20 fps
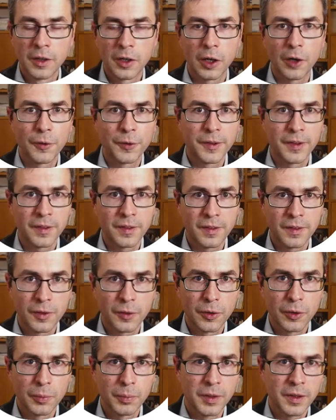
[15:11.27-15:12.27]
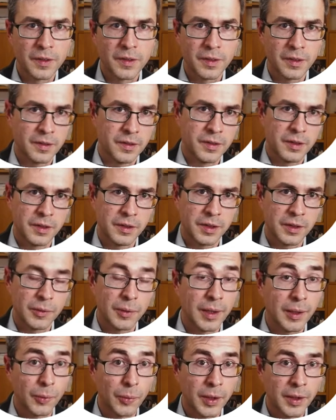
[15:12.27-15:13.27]
Offset 0 means I start at
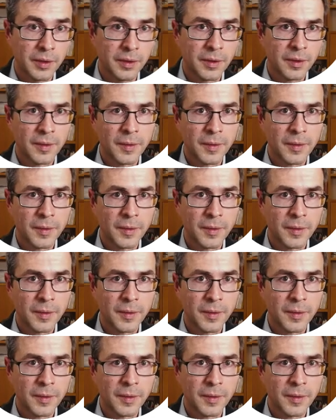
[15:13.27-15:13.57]
rank 1,